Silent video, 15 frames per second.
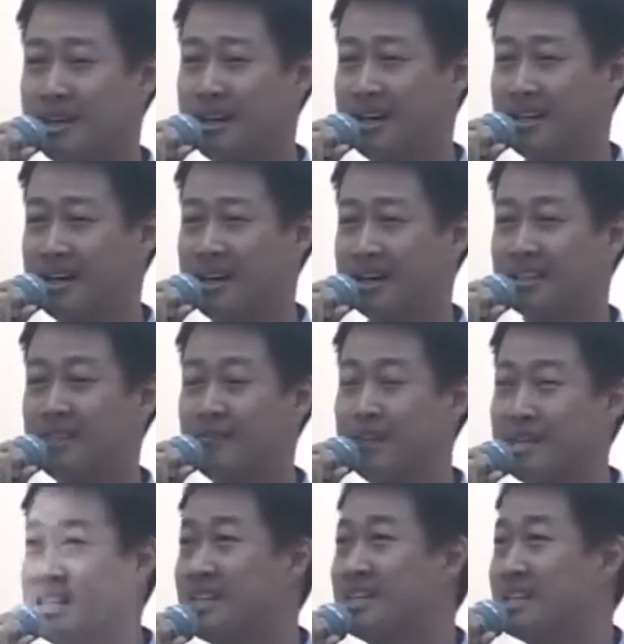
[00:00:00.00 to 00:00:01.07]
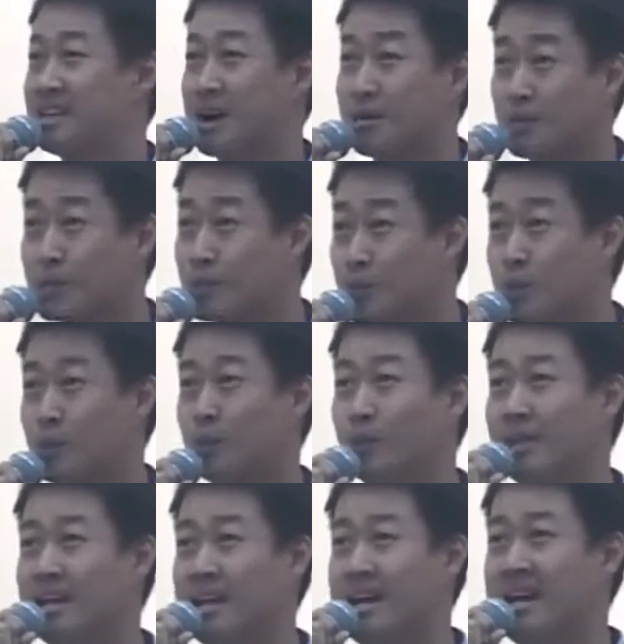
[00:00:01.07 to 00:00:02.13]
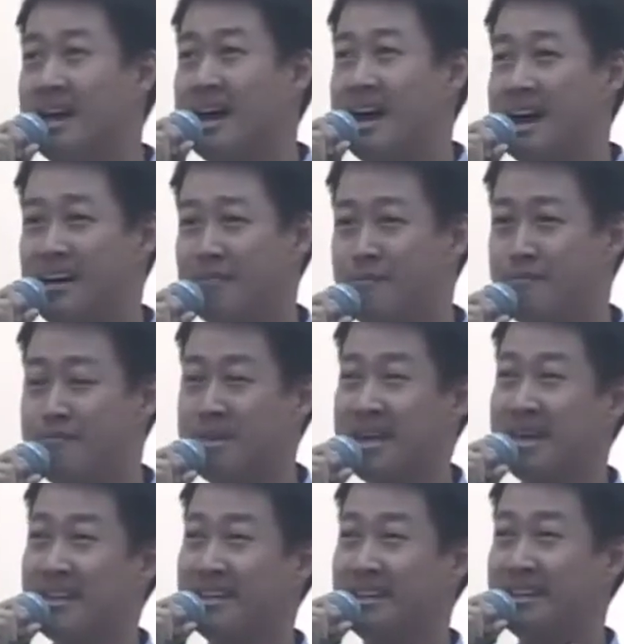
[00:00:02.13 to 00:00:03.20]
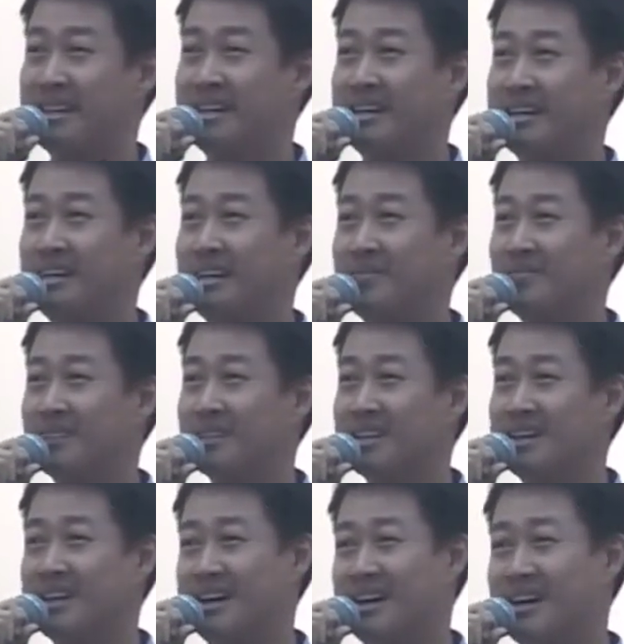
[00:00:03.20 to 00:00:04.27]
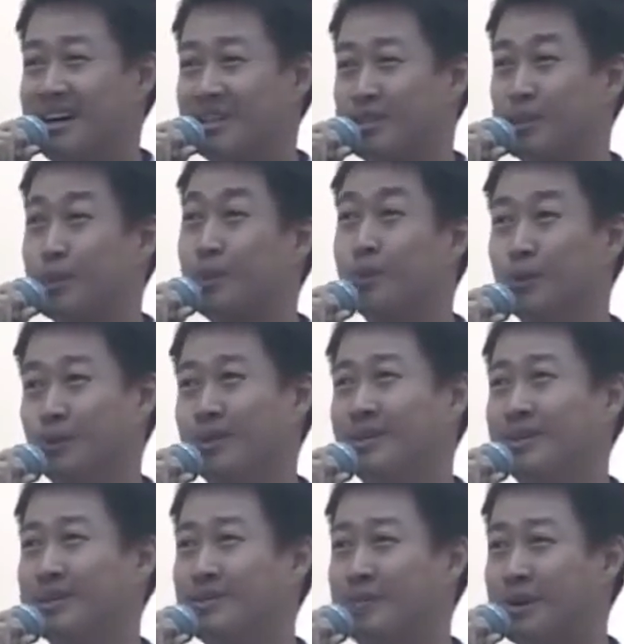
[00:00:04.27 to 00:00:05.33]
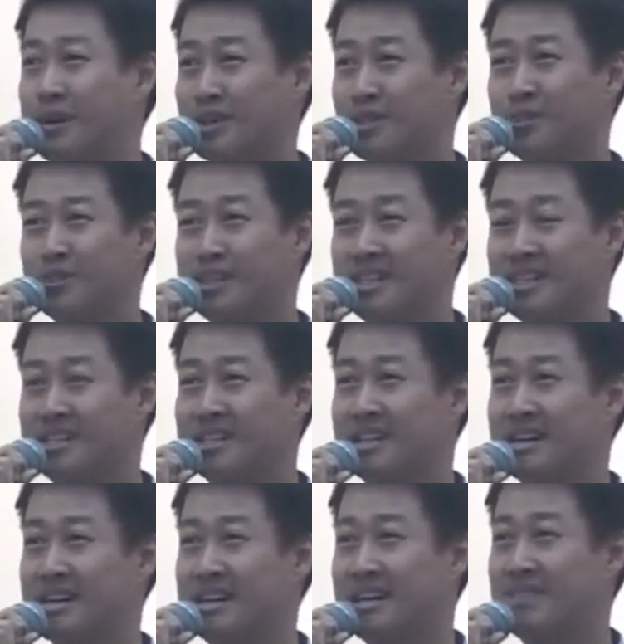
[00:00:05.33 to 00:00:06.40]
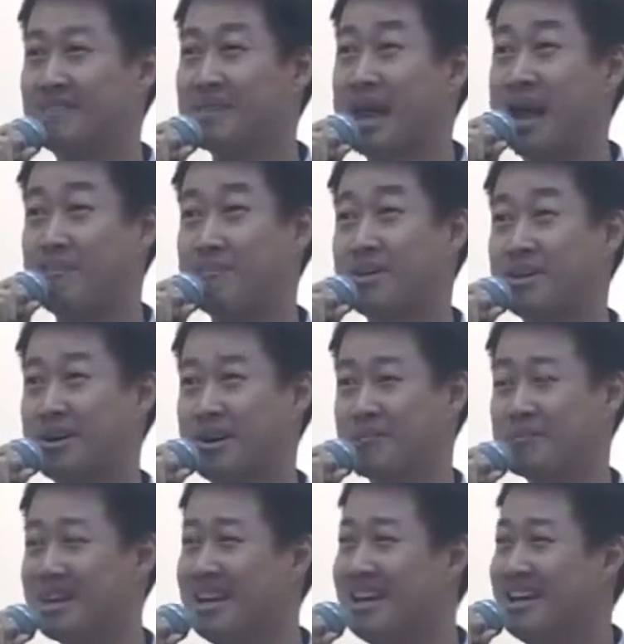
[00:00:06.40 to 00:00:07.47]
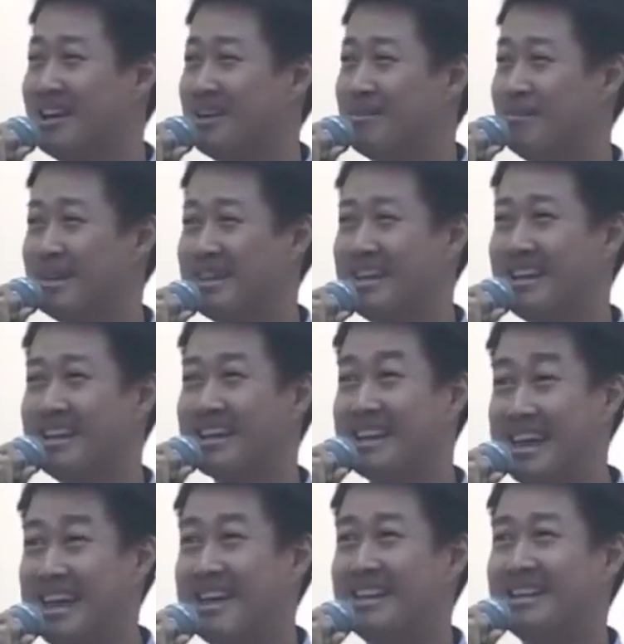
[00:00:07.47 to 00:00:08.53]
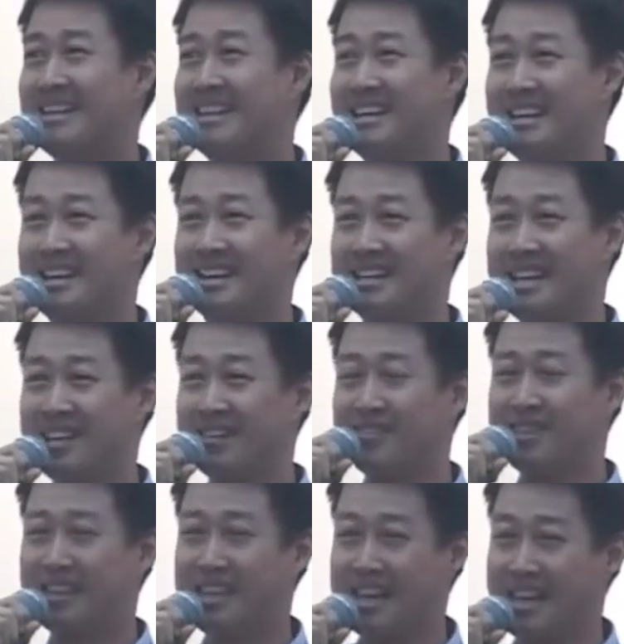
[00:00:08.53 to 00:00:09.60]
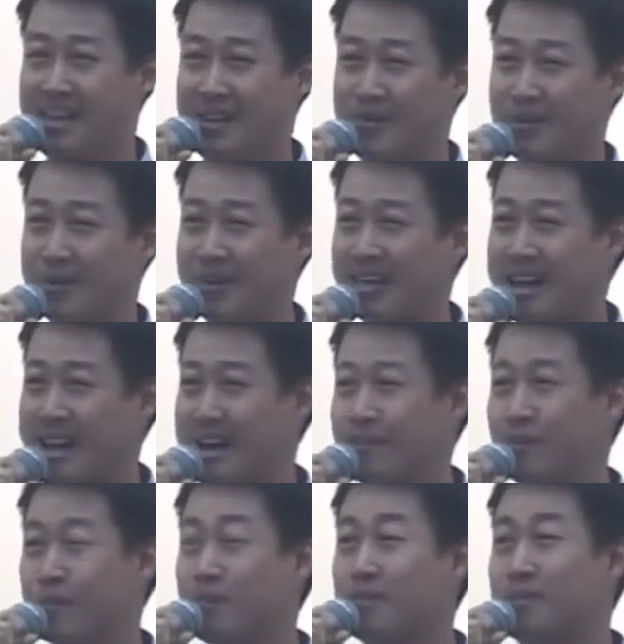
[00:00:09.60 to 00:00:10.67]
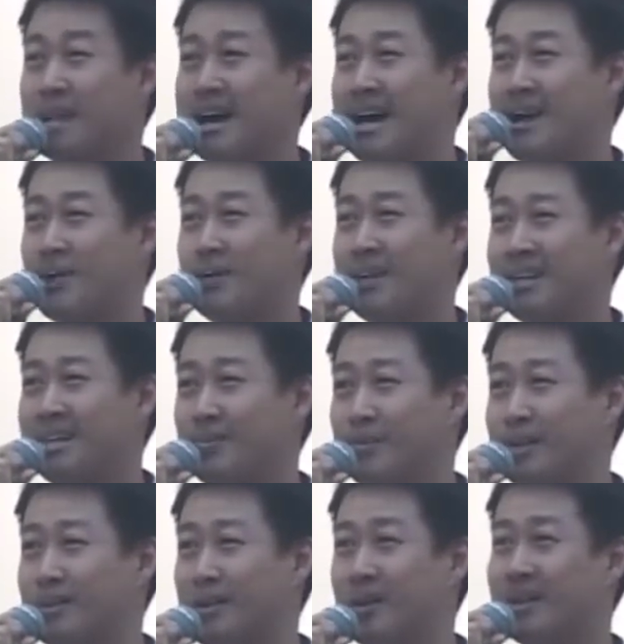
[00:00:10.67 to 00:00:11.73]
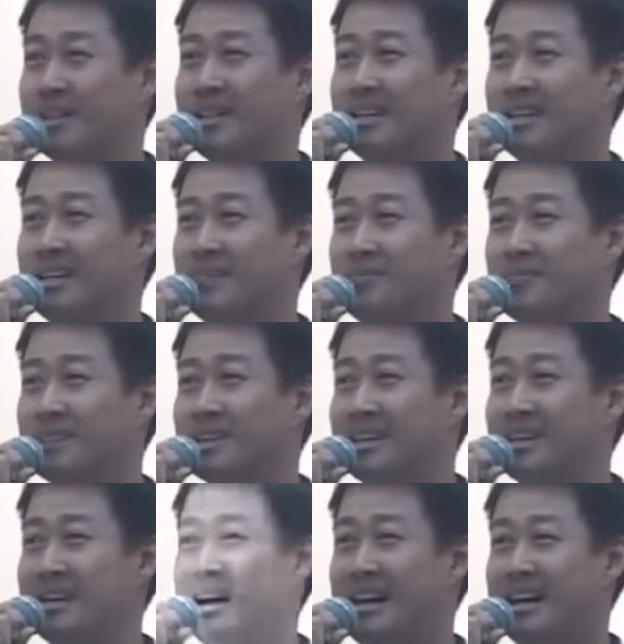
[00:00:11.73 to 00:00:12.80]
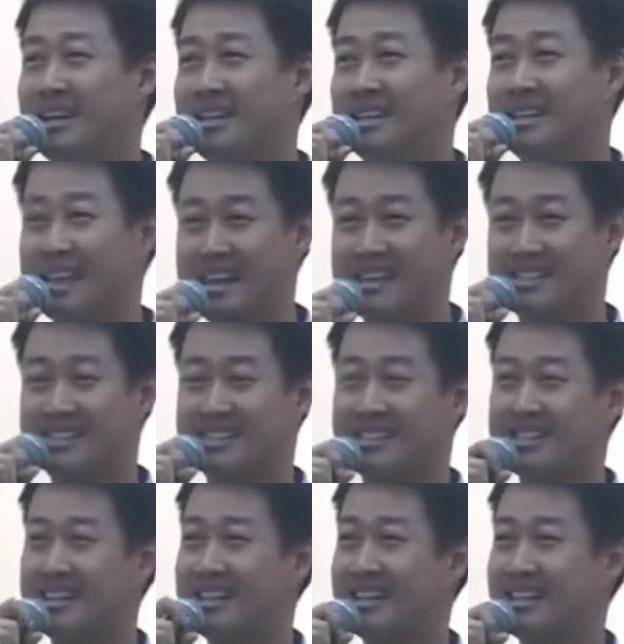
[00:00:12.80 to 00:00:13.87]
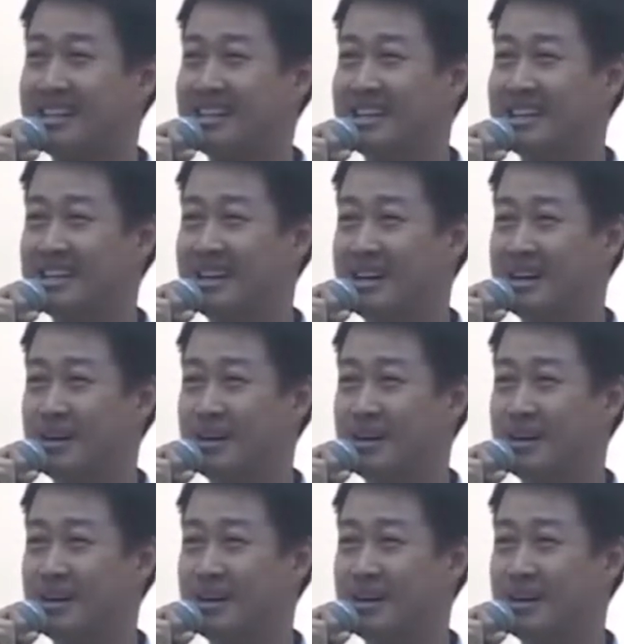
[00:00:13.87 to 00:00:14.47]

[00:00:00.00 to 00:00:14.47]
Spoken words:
activities in our school have made the school for our students happier. But then again, at the end of the day, we're gonna have to comply with all the tests that